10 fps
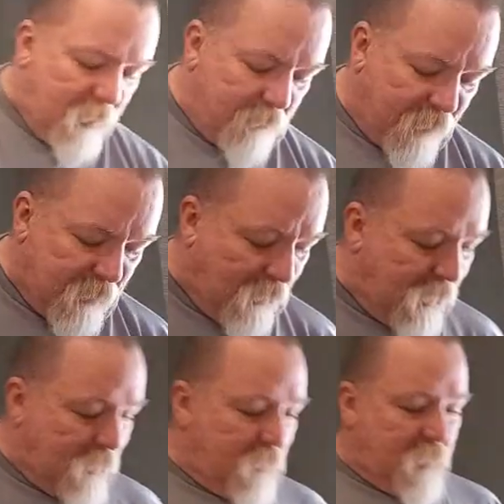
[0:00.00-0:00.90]
Then
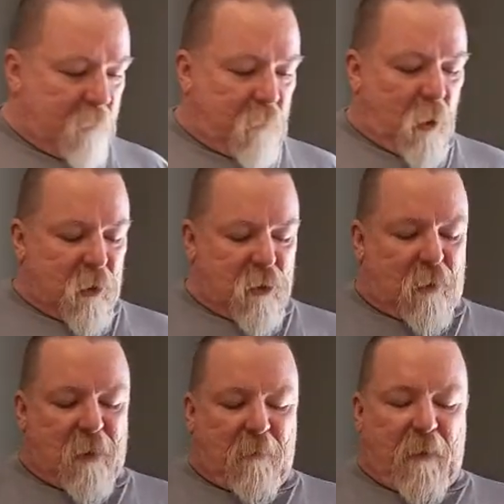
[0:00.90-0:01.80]
I have got
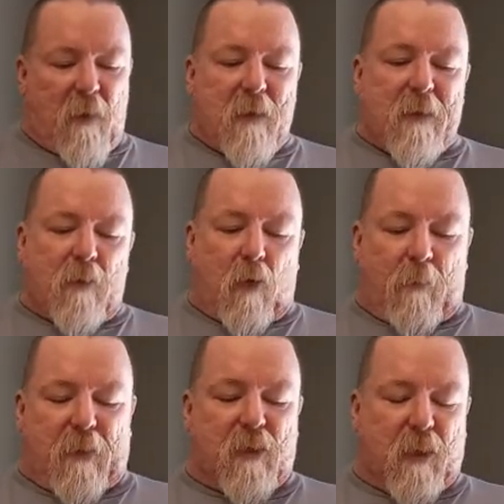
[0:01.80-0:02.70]
the Fairy
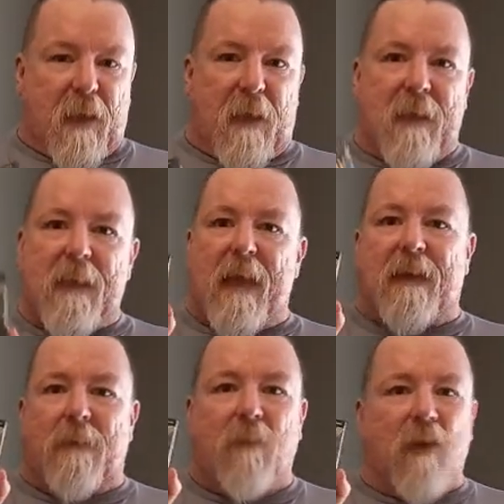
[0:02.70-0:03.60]
Lenormand. Okay,
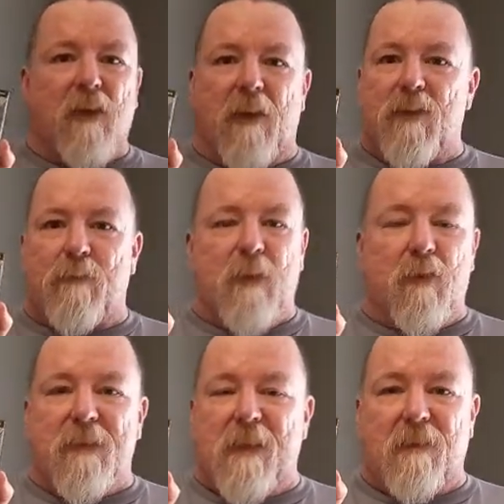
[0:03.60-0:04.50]
again, I'm not going to be
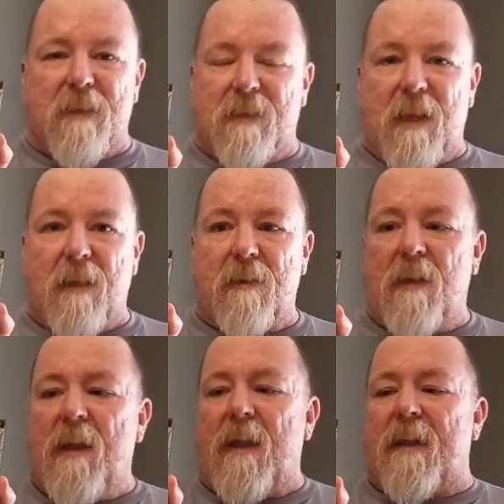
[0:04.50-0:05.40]
using this deck.
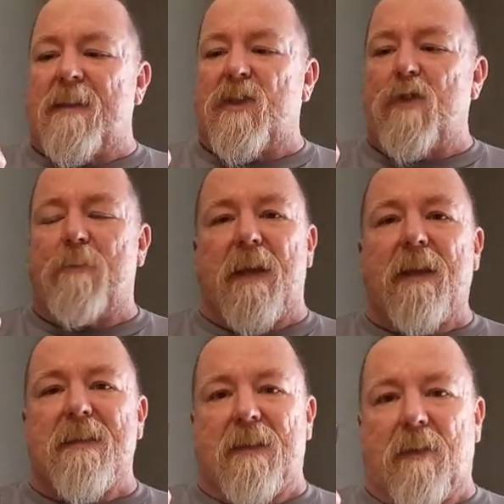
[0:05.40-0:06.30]
It's too big.
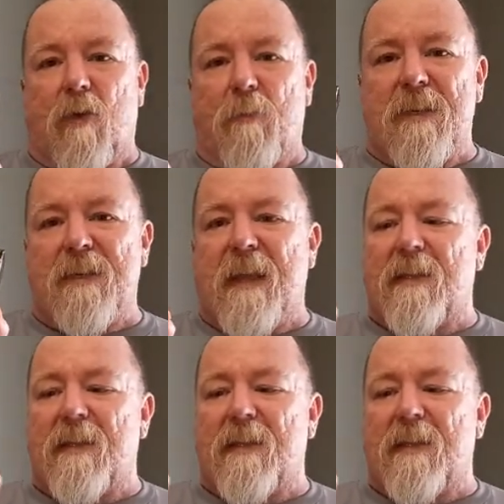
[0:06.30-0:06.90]
It's a Lenormand deck.